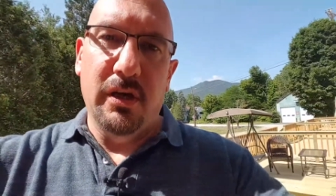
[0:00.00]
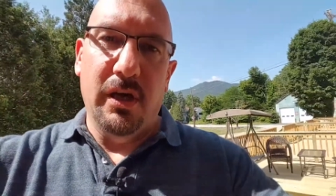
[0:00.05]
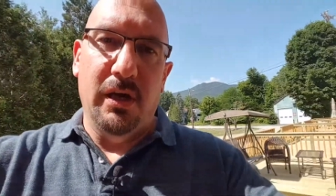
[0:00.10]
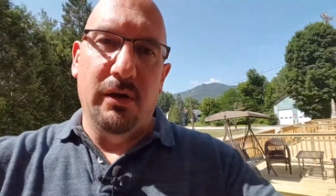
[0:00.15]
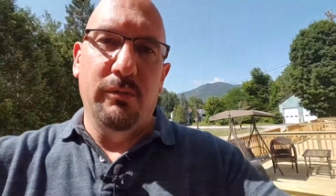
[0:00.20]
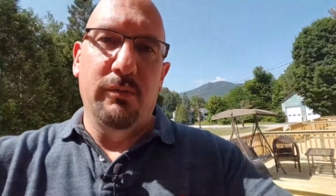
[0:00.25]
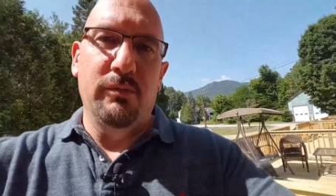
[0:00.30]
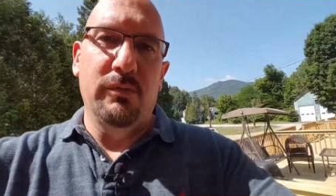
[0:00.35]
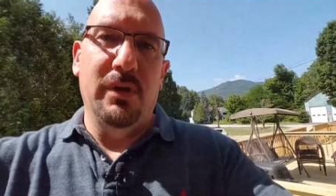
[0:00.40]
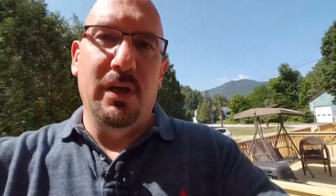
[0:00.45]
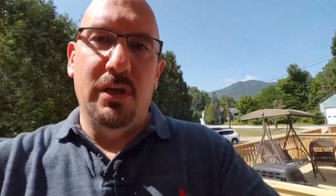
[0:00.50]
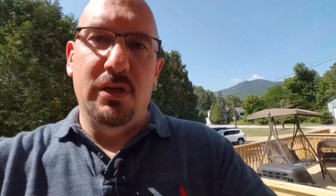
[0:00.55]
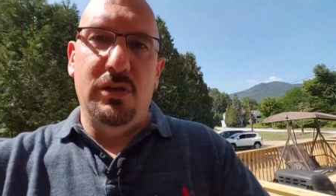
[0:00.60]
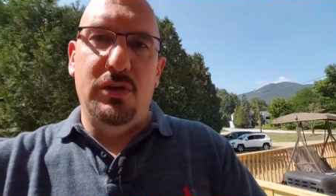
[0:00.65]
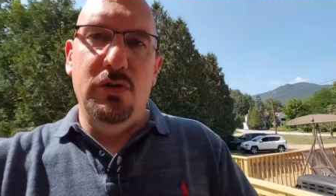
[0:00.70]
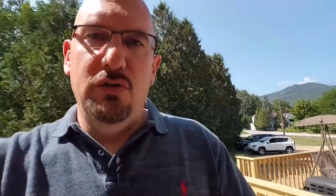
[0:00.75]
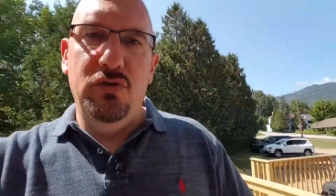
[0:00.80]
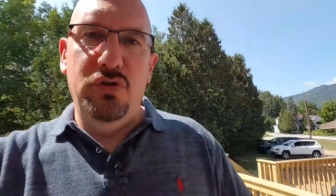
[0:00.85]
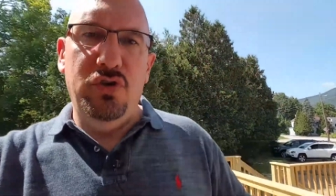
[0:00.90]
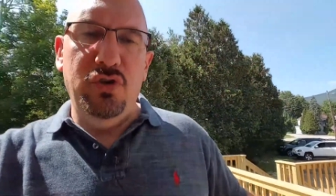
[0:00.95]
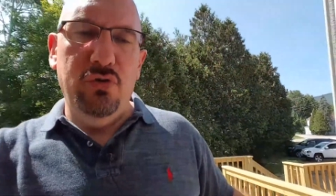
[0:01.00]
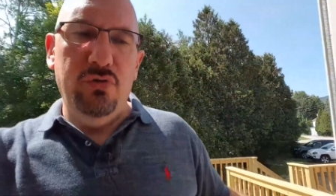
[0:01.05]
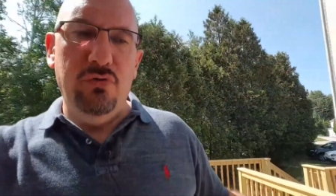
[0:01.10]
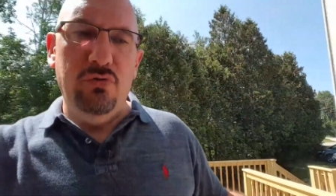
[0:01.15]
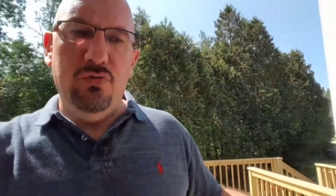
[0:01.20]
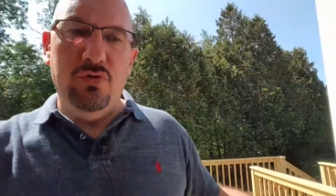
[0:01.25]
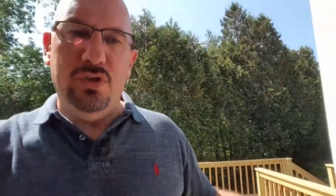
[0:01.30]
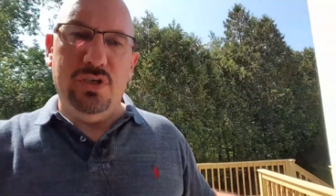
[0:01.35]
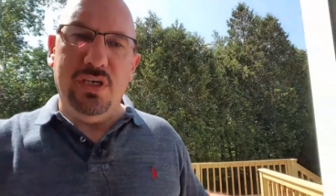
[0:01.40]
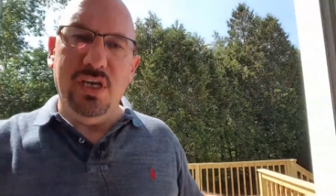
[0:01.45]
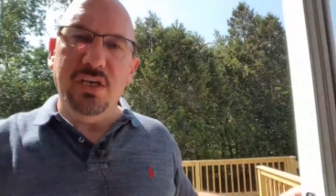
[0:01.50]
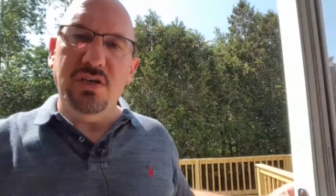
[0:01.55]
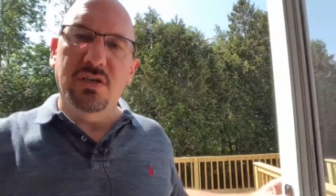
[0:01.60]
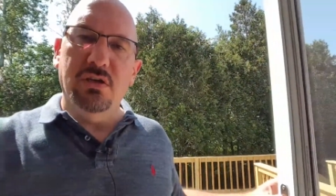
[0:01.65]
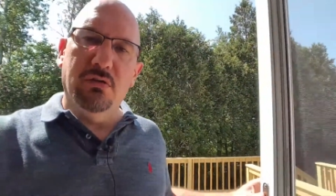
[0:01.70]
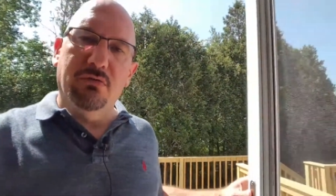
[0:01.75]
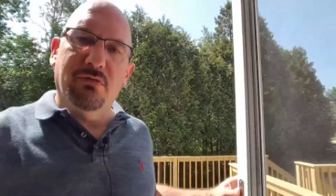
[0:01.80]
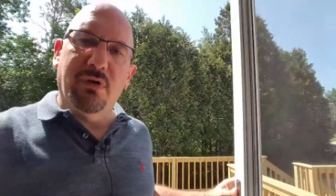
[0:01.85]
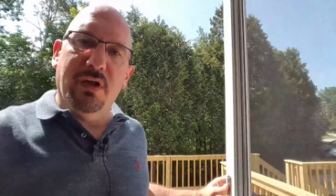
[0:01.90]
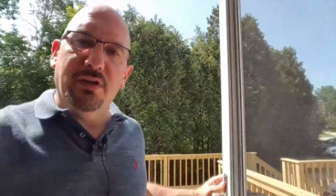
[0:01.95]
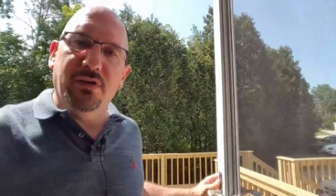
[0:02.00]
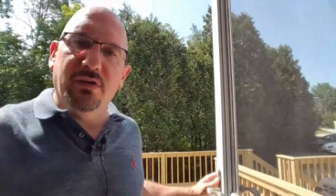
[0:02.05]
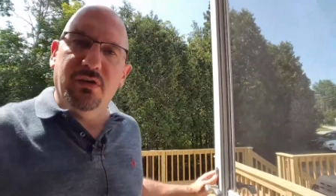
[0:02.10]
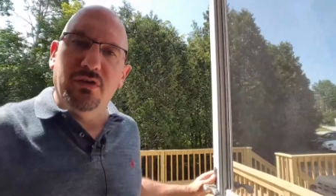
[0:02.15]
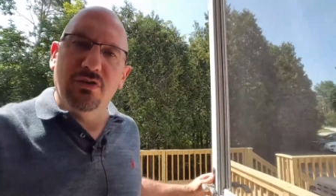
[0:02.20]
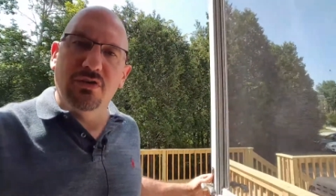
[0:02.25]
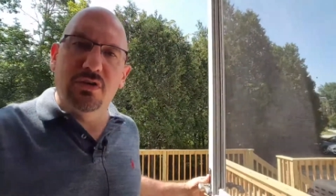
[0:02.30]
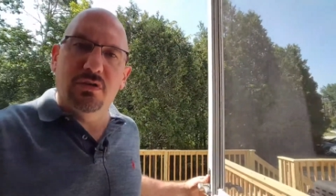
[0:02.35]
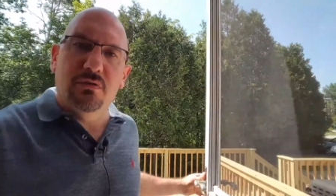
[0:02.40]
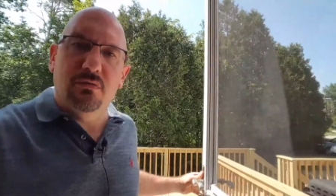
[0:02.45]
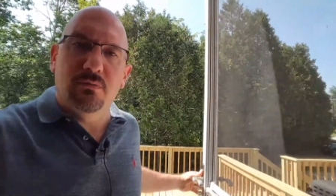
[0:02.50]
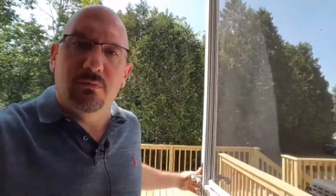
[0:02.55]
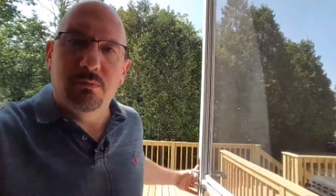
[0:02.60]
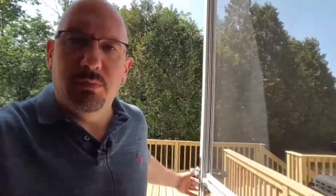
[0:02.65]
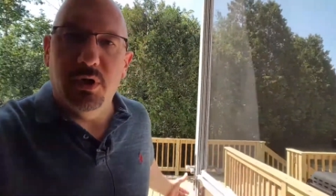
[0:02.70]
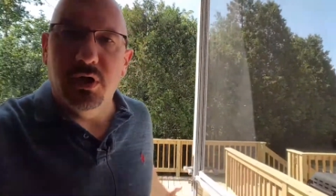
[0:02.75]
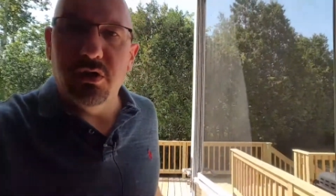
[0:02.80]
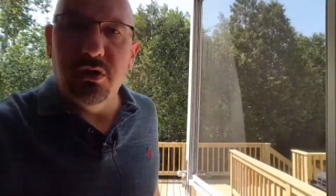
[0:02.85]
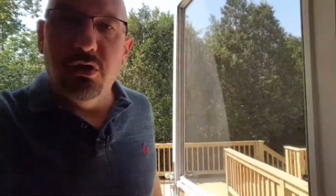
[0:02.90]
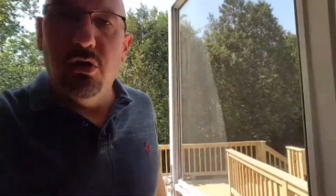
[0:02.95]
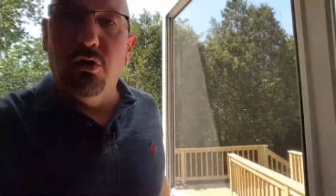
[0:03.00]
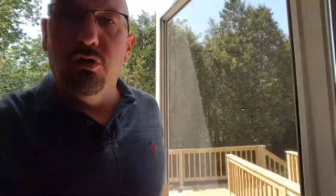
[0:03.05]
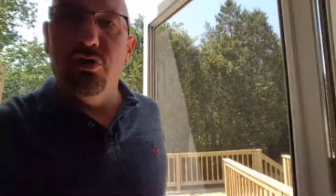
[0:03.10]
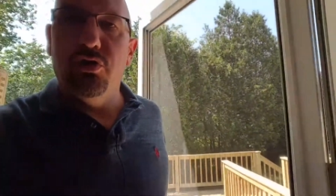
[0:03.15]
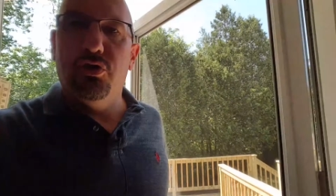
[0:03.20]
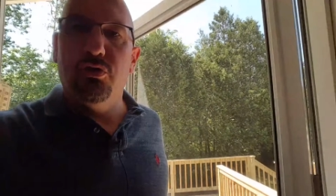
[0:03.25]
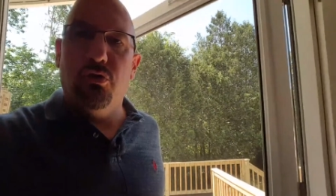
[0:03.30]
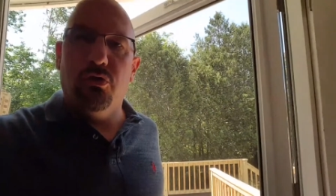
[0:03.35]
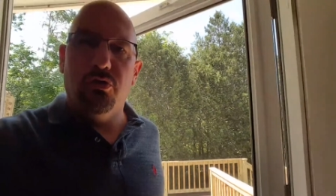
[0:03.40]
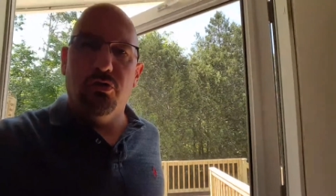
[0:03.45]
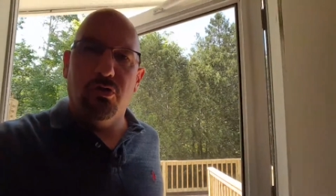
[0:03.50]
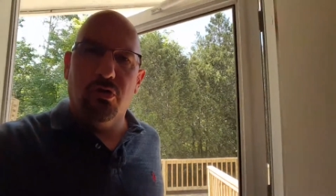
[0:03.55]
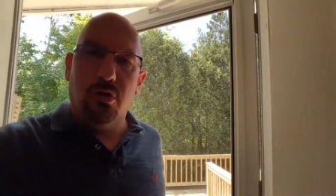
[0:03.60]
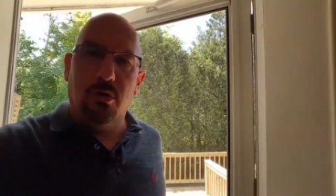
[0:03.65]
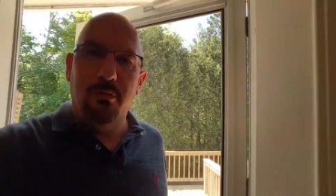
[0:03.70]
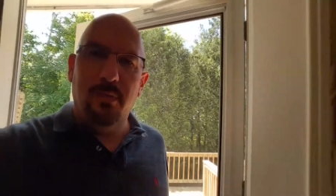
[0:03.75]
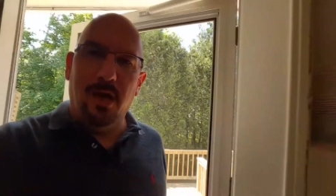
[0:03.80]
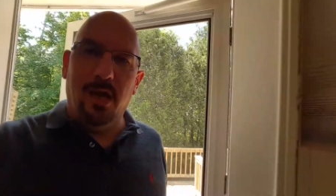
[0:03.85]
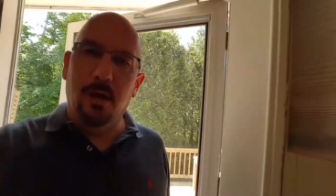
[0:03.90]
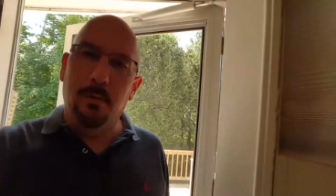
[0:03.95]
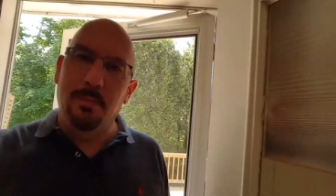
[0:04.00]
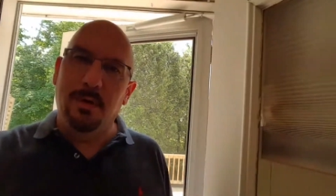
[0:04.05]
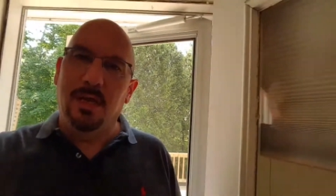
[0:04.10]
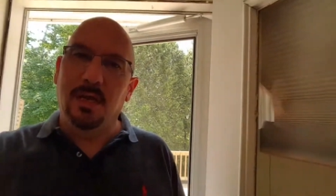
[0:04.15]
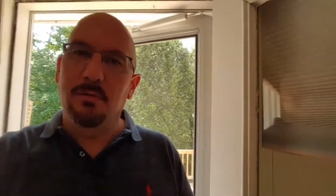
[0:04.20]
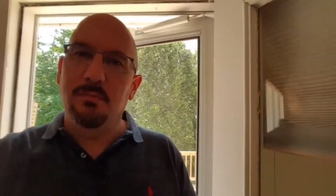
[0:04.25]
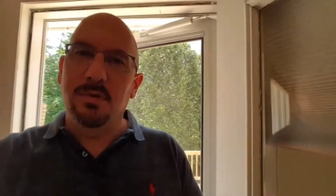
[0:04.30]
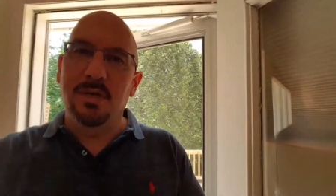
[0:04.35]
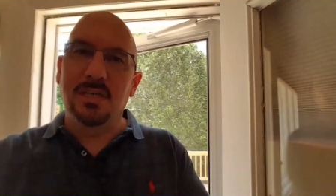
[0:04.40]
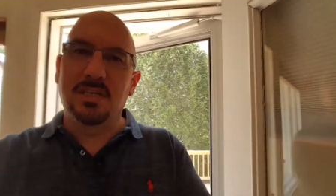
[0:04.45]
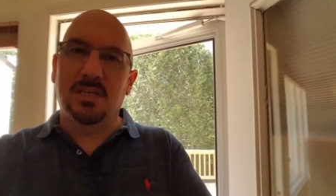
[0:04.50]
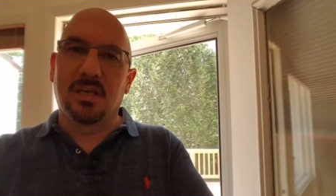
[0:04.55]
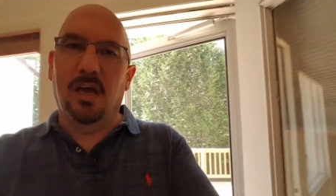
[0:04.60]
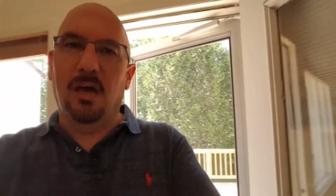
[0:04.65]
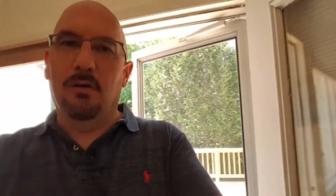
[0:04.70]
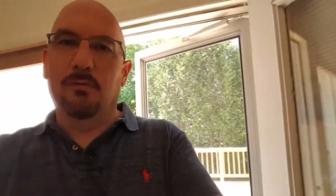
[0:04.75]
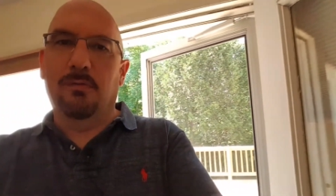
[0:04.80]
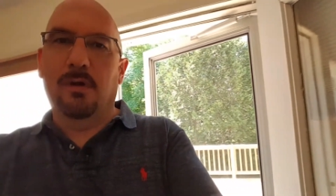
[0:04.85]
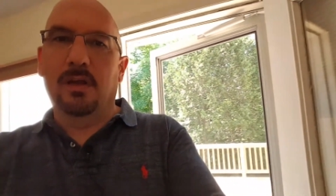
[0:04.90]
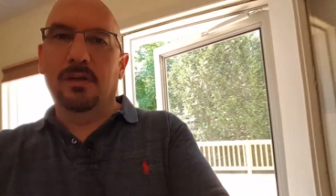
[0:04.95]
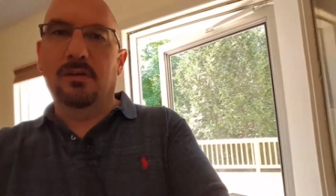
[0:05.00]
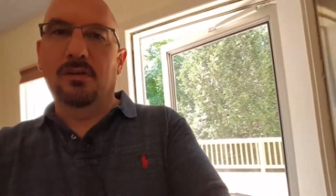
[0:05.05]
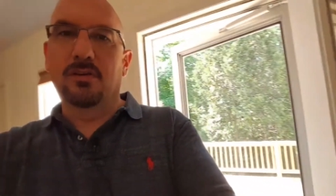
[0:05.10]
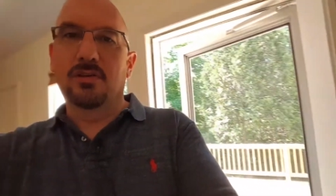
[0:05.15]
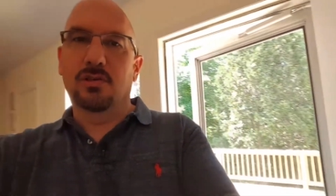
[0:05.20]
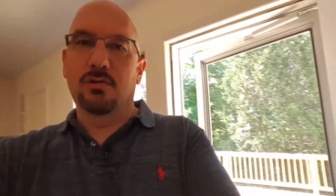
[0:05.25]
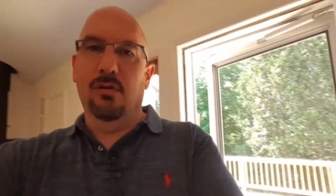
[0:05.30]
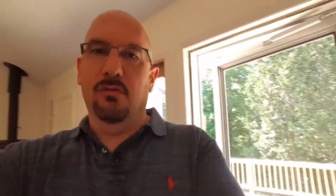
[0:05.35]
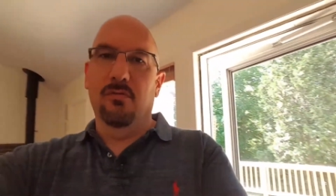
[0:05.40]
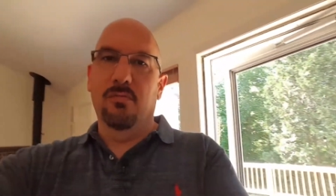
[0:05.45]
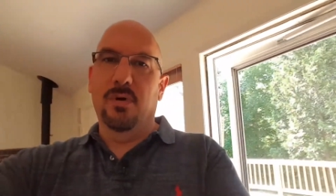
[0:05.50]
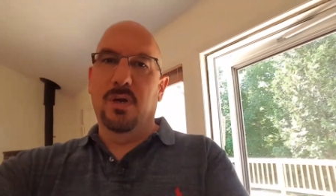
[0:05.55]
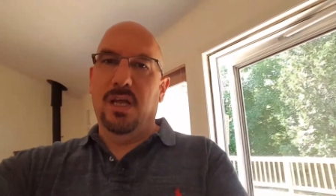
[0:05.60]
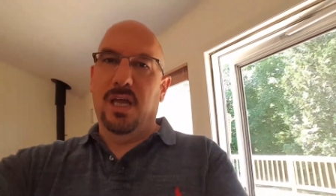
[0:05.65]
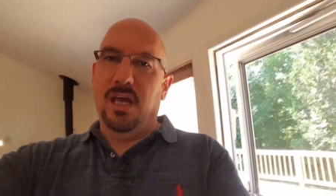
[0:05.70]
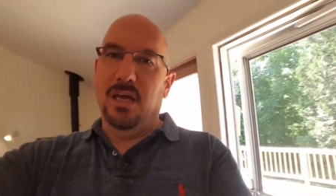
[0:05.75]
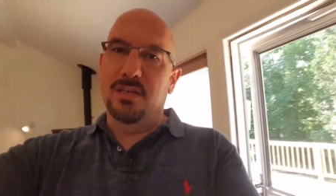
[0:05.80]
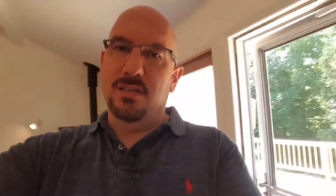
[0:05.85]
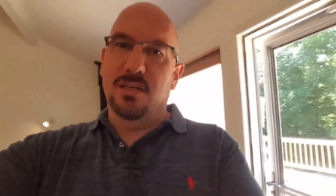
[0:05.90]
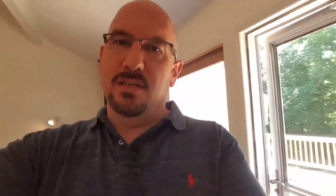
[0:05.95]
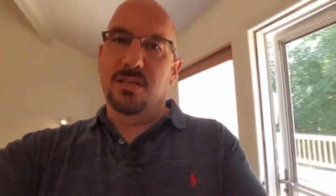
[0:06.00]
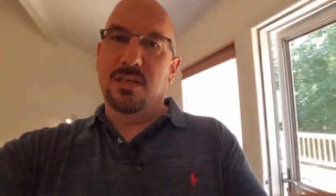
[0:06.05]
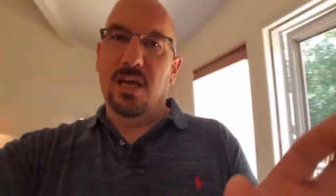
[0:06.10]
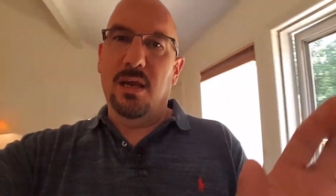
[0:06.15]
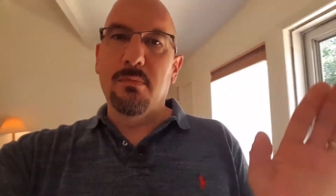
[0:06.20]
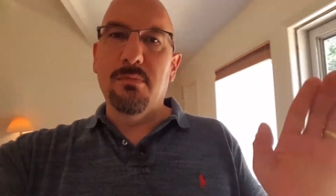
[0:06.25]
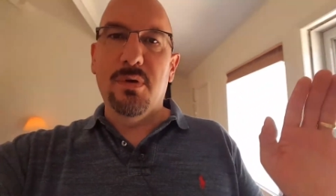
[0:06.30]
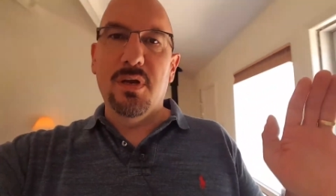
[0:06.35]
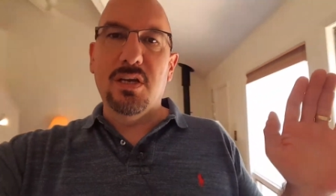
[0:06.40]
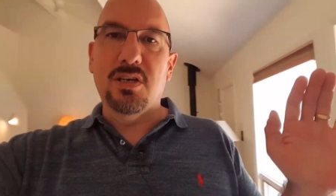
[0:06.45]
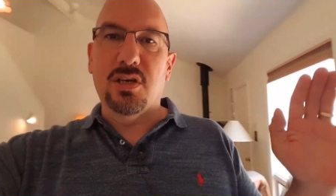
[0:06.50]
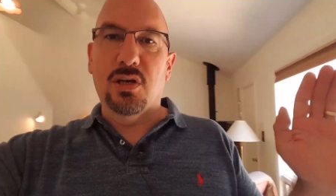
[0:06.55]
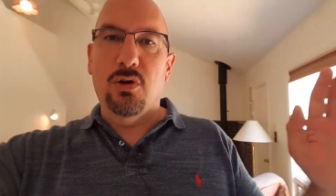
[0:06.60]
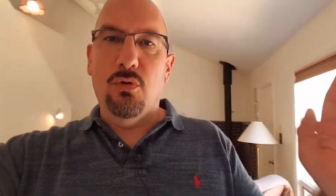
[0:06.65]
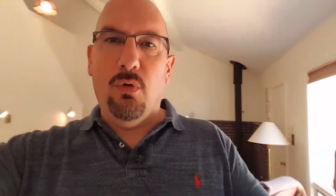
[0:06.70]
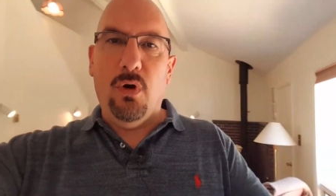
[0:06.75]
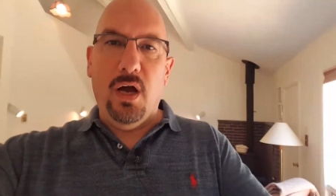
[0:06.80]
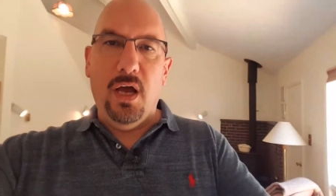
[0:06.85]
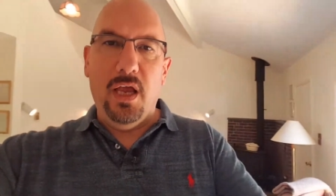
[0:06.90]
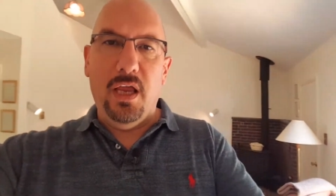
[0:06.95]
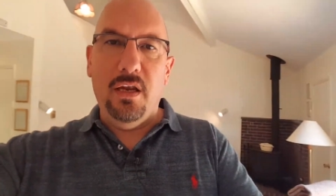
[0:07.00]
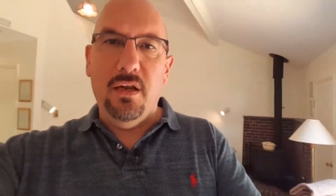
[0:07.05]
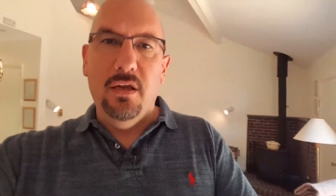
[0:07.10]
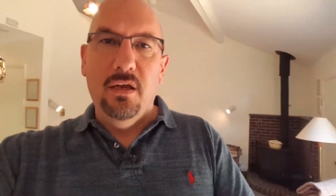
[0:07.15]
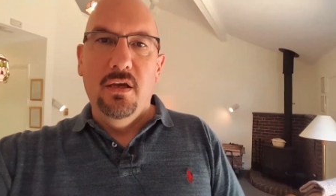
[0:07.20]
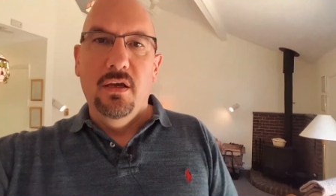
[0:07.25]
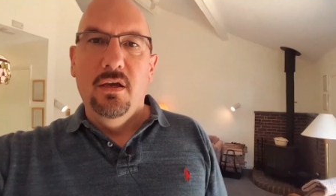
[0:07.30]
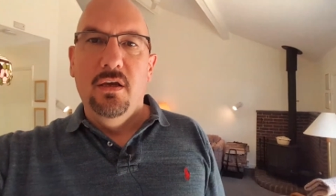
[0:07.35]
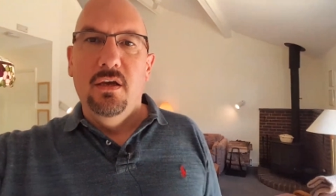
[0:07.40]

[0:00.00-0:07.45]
Uh, they do do seasonal rentals, but no short-term Airbnb style rentals. So everybody has the same peace and quiet.